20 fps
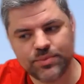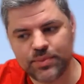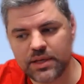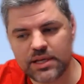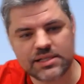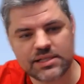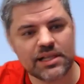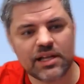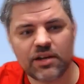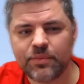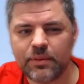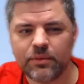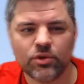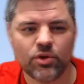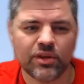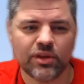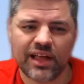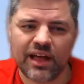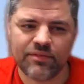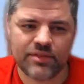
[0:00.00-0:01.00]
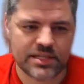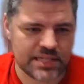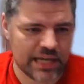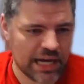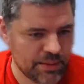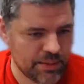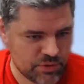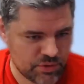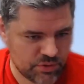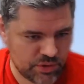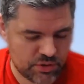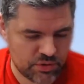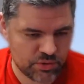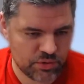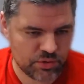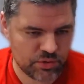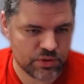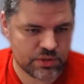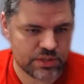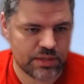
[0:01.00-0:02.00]
because a lot of people don't have the time to read through
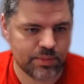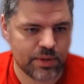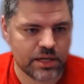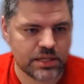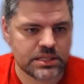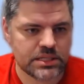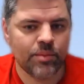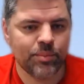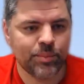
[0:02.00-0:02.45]
those emails,